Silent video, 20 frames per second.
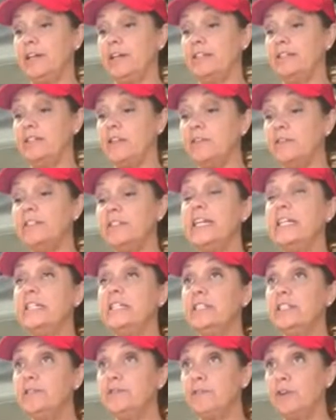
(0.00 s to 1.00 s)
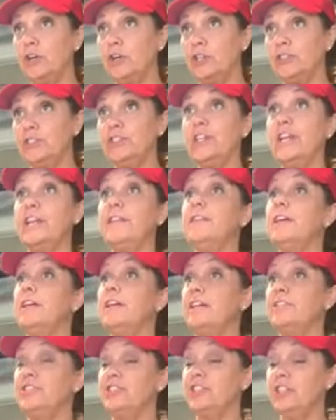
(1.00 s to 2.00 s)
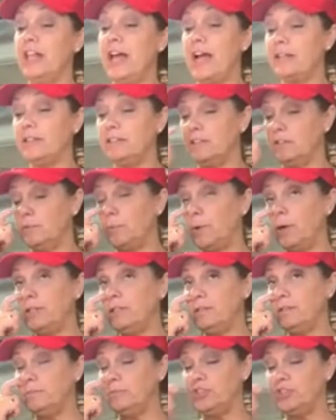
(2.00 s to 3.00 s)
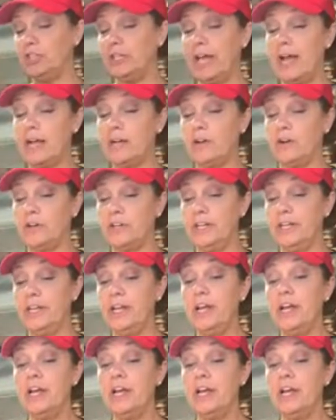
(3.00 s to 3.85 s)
I scuff sanded it first, and then I shellacked it, sprayed some shellac on it,